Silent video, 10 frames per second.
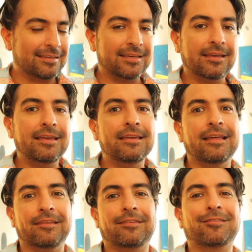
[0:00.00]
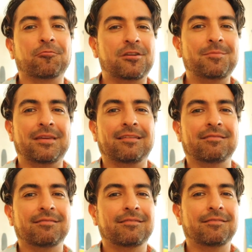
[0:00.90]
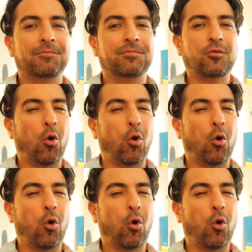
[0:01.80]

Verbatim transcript: kicking and screaming the